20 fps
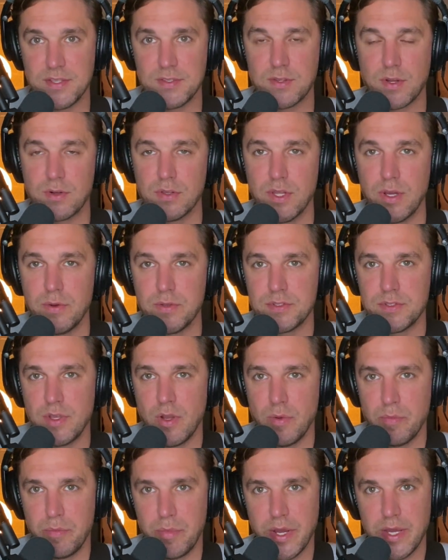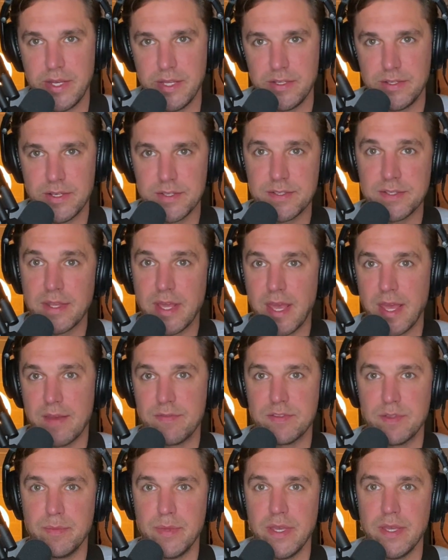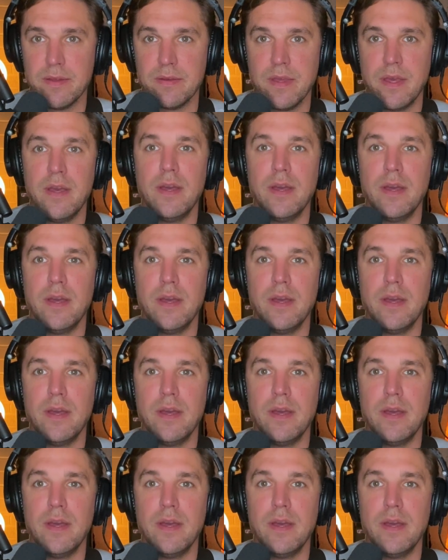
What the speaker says: It's our lowest note, but it doesn't have to be.